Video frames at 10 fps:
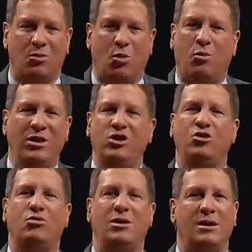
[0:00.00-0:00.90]
Well, when
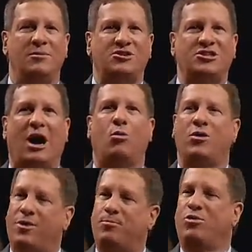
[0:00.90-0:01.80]
you start
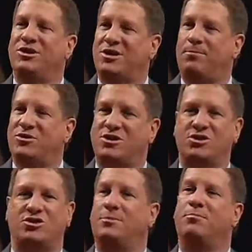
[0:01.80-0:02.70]
with the
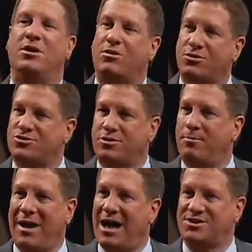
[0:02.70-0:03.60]
presupposition that miracles are
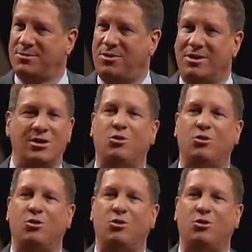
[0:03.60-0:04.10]
impossible,